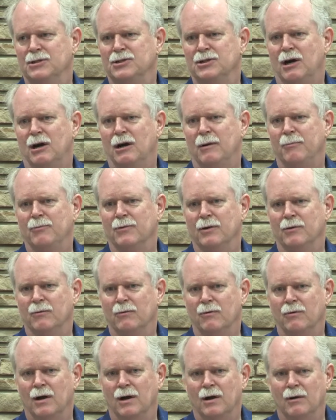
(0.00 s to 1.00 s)
shop that
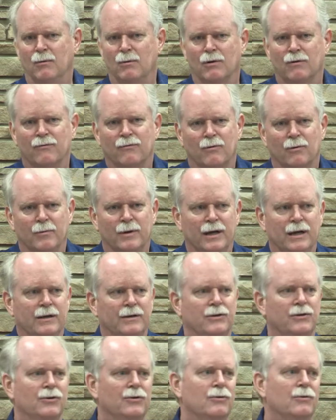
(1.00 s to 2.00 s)
worked for me
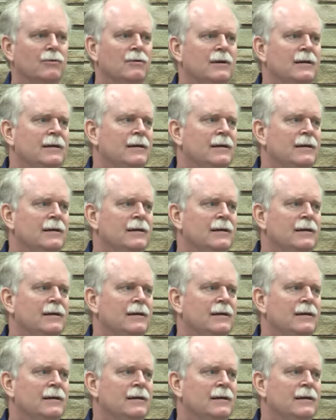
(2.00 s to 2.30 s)
to